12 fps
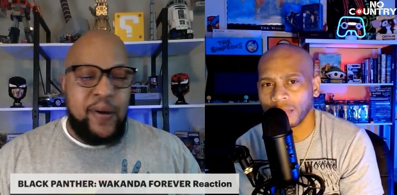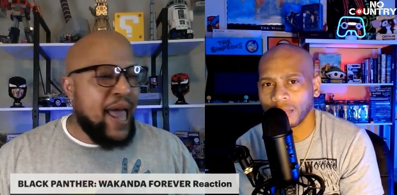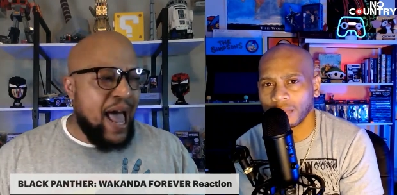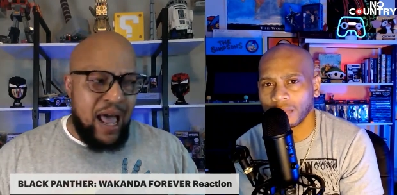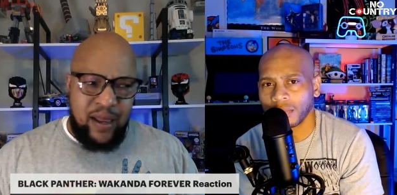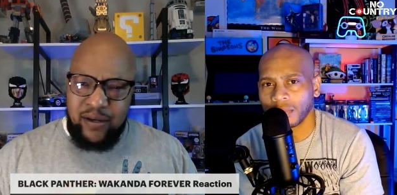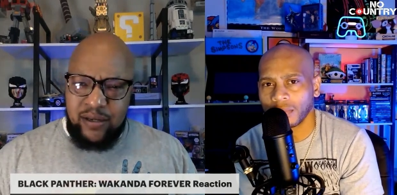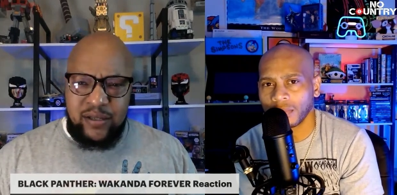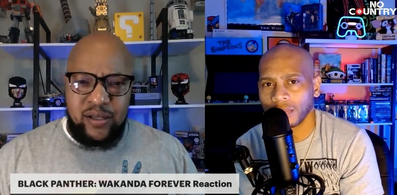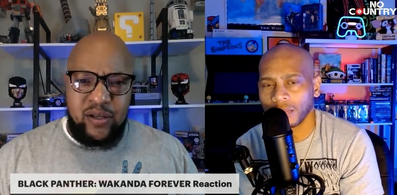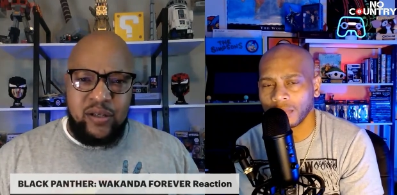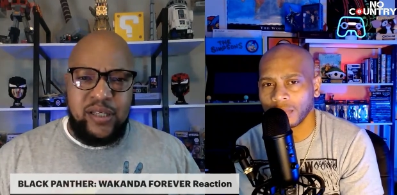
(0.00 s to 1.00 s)
Speaker 1: Nah,
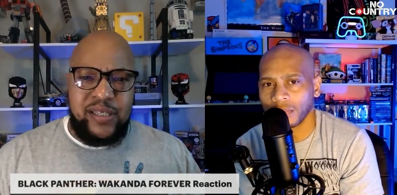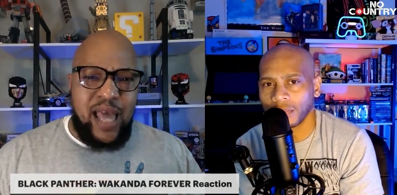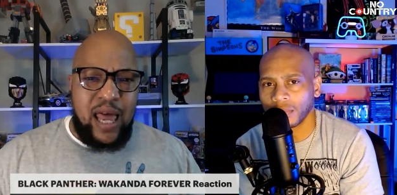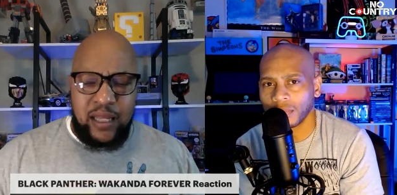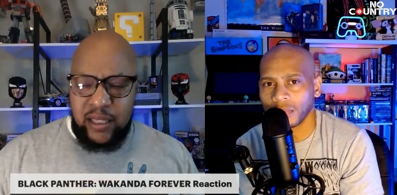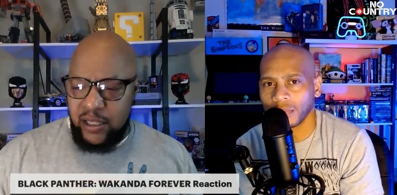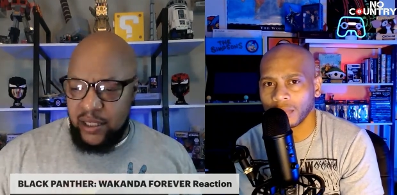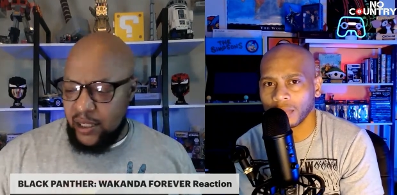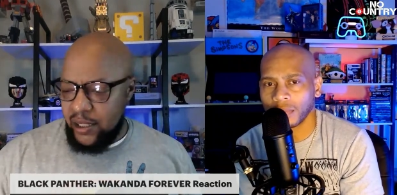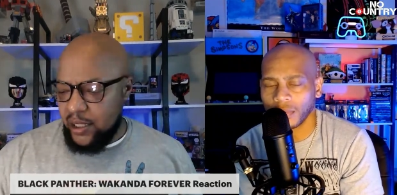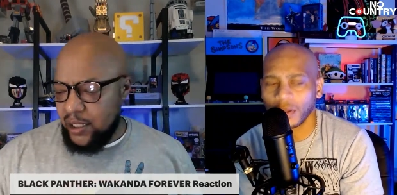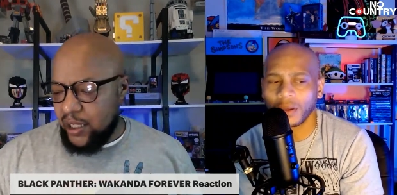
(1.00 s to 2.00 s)
T'Challa.
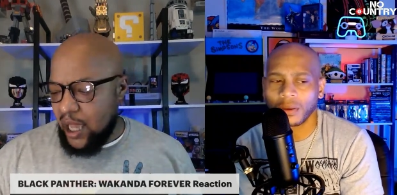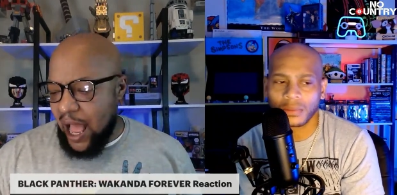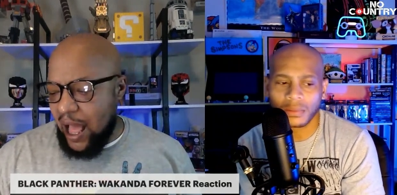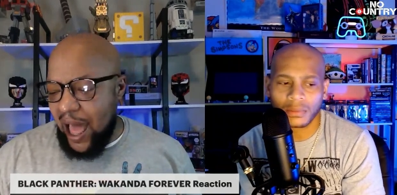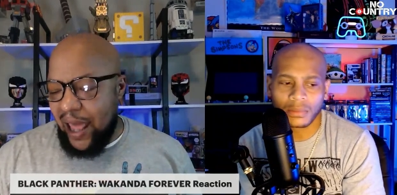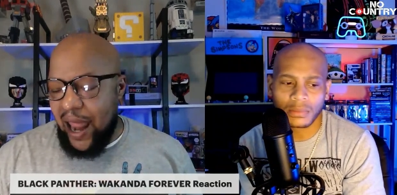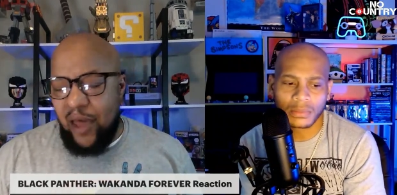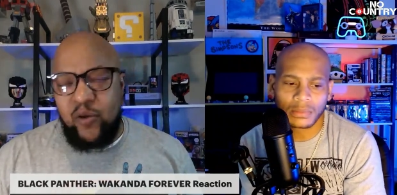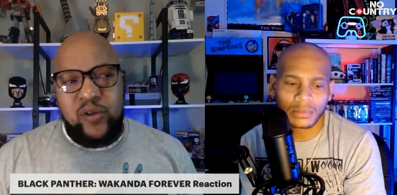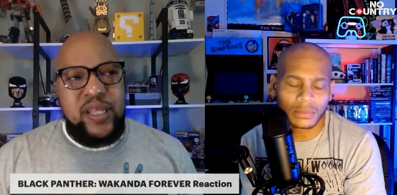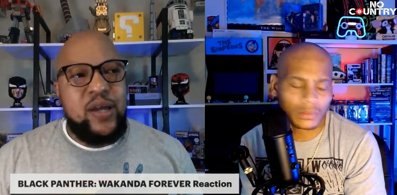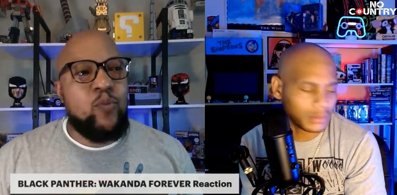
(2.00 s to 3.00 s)
Oh, I, I,
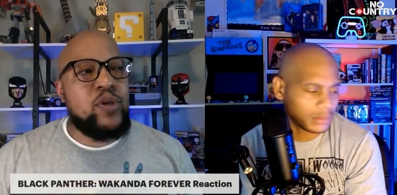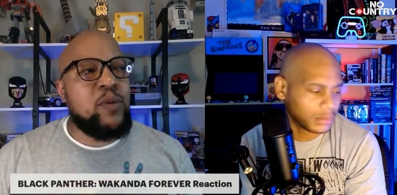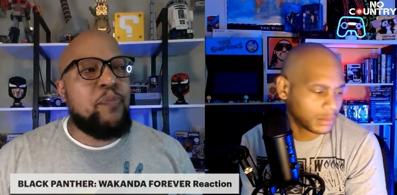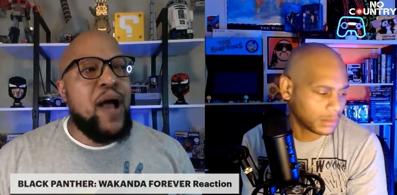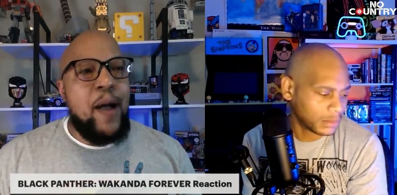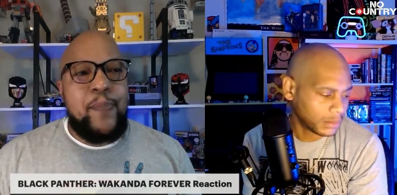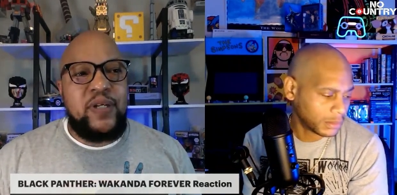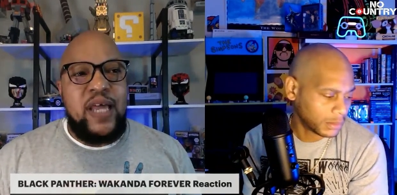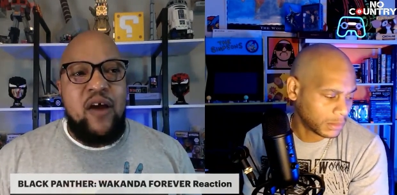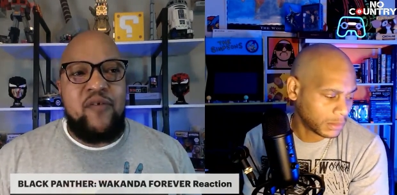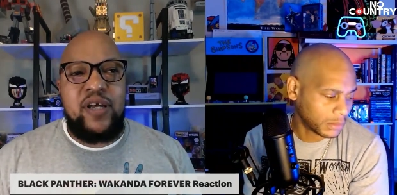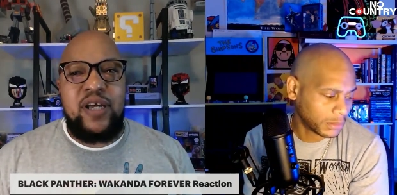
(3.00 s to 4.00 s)
don't think with the
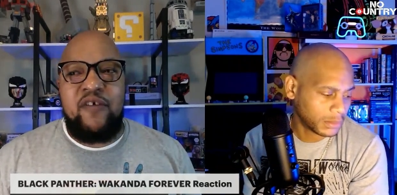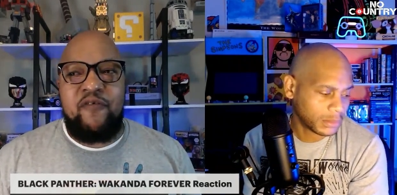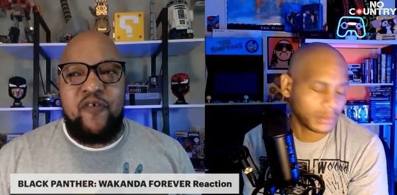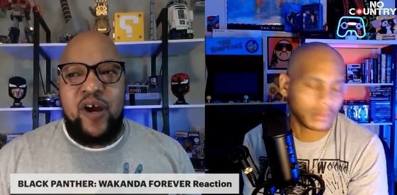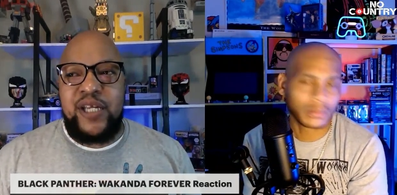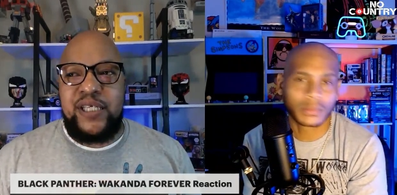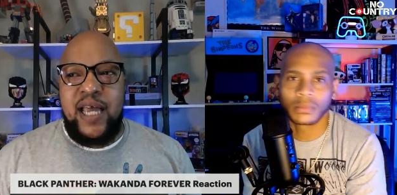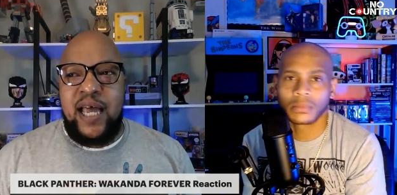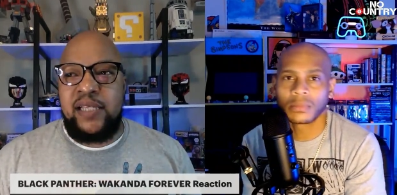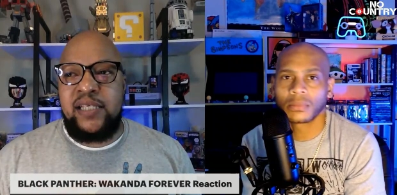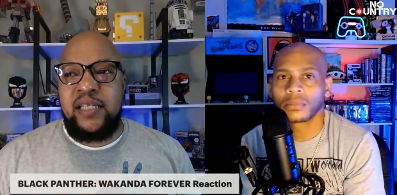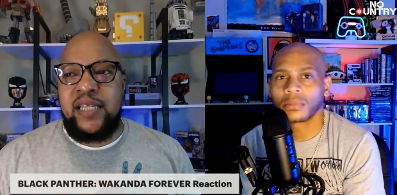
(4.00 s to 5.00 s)
popularity of the
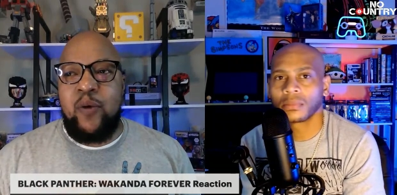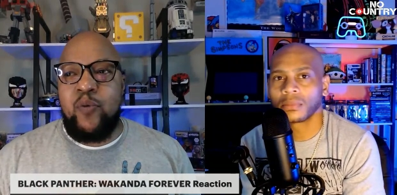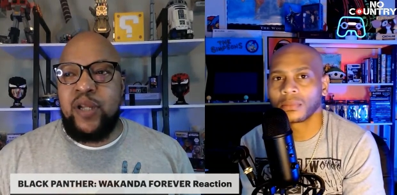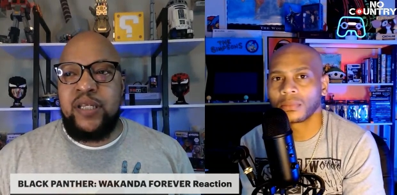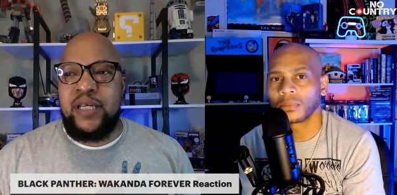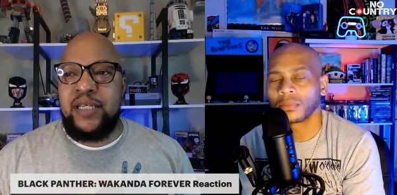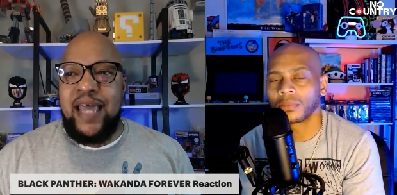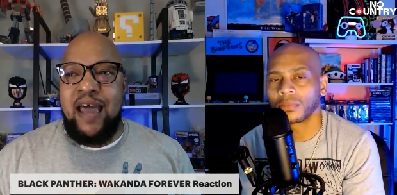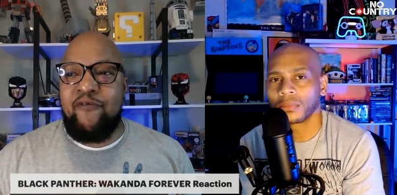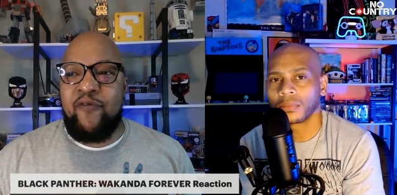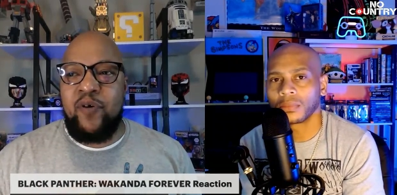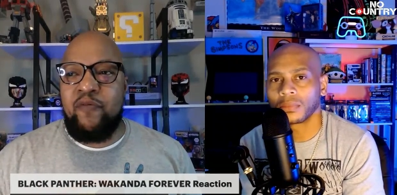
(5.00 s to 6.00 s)
franchise, they would have did
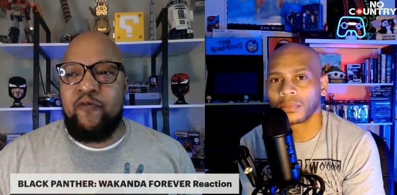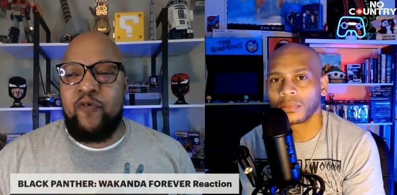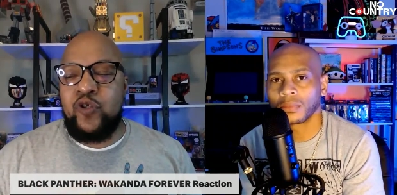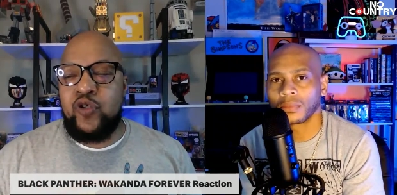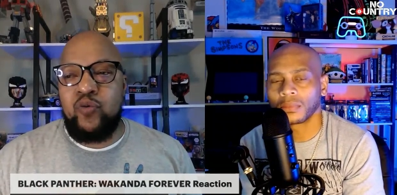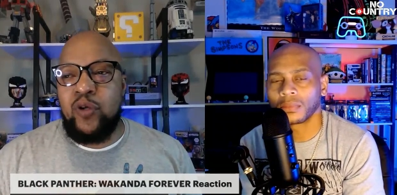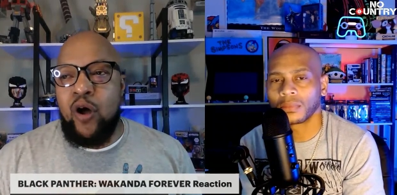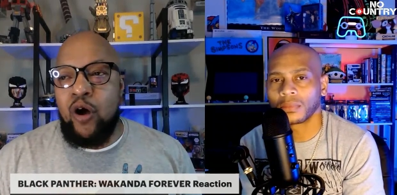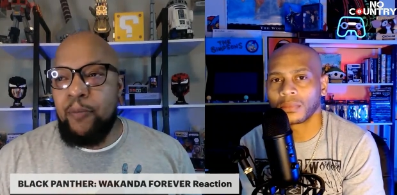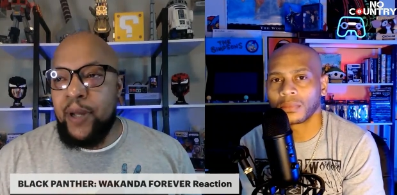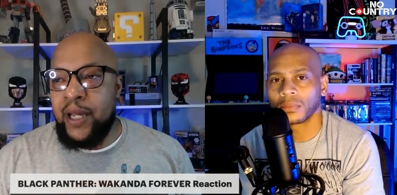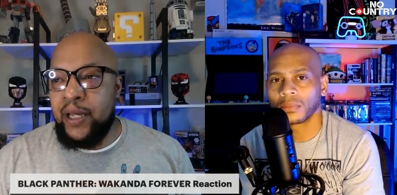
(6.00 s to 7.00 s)
that for, for too
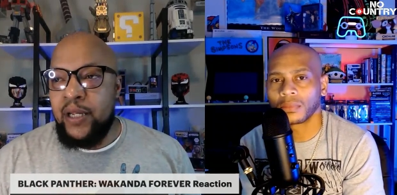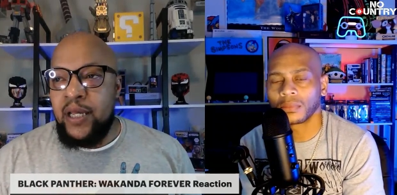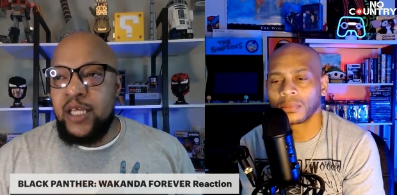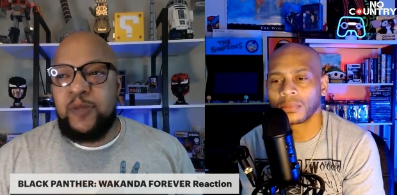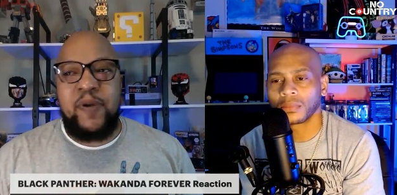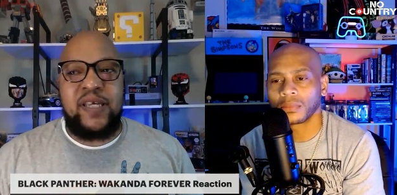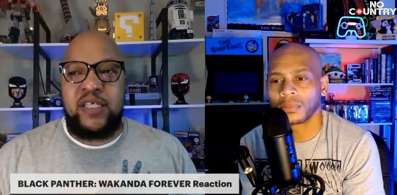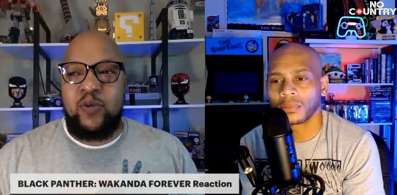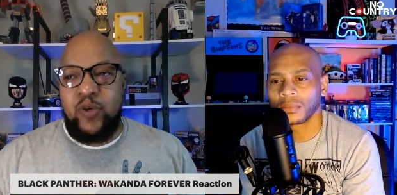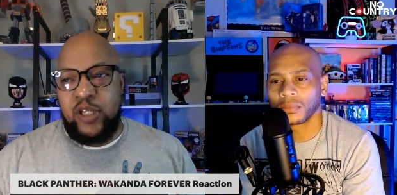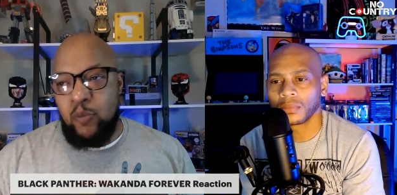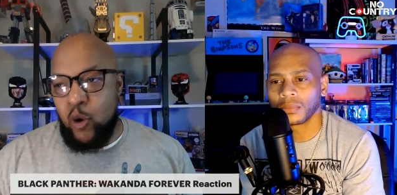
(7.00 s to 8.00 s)
long, man.
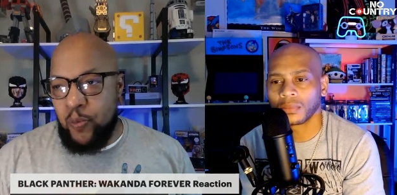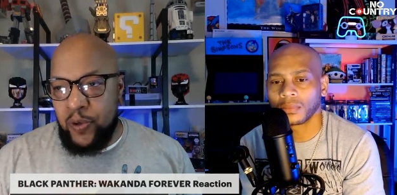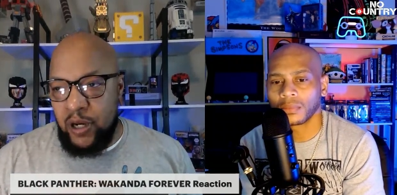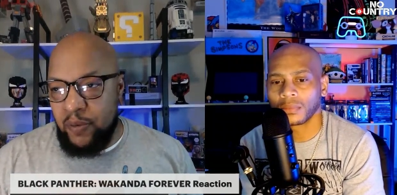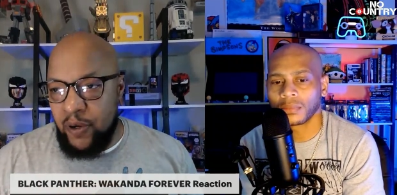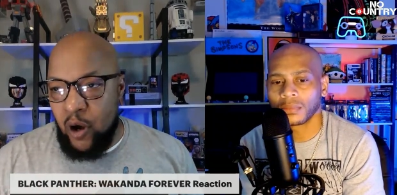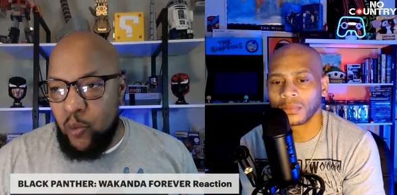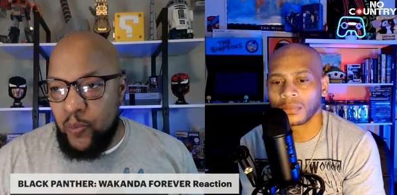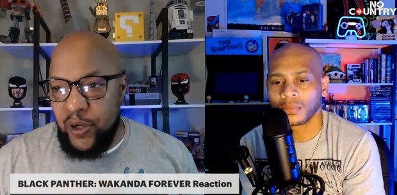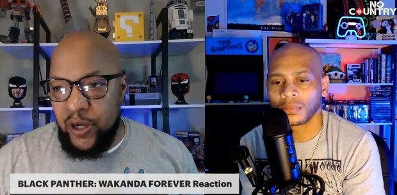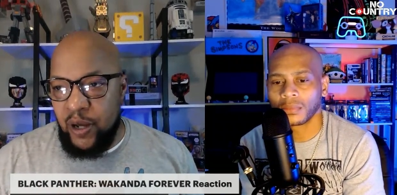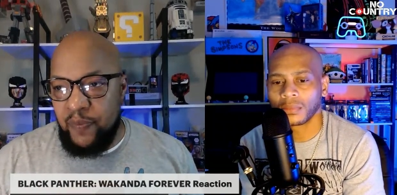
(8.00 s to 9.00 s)
Especially with them opening up
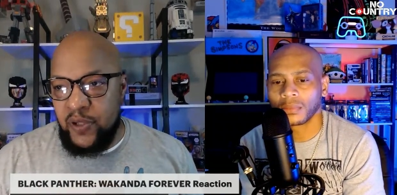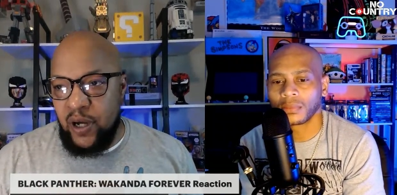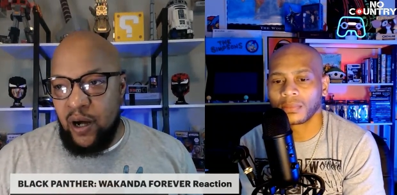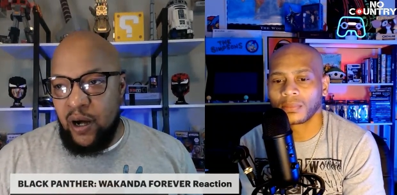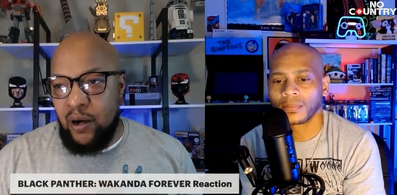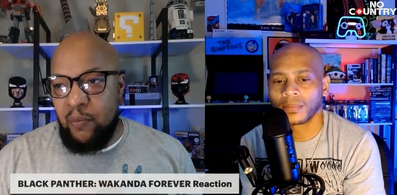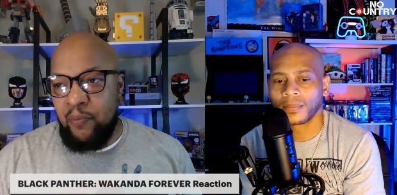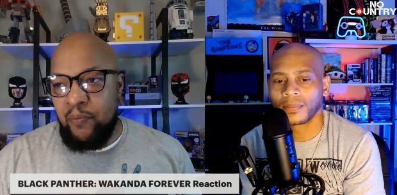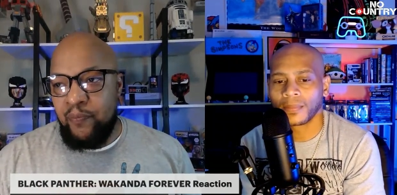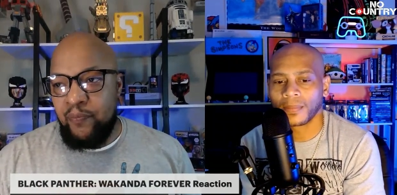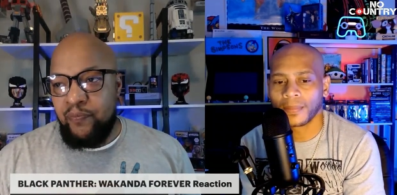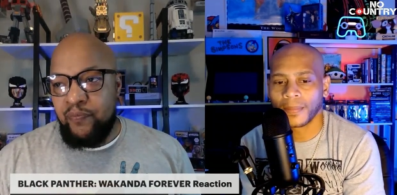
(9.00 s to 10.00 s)
opening up the um